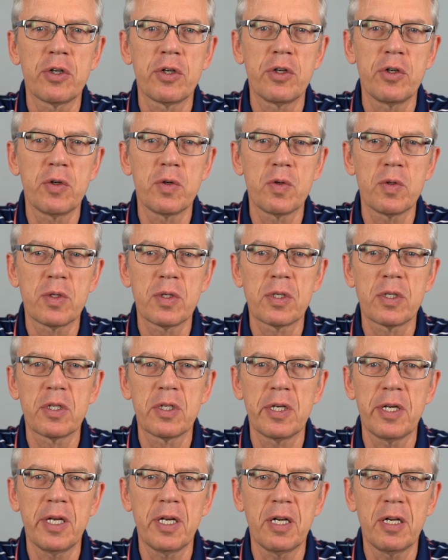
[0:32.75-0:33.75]
use
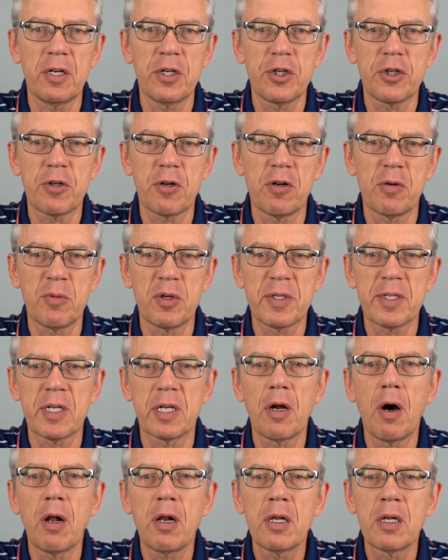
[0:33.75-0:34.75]
English almost
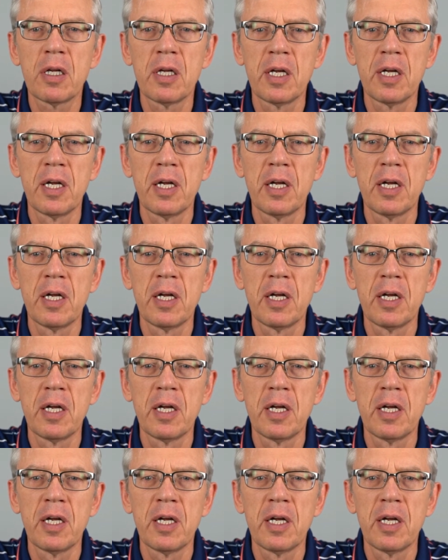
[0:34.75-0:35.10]
at all.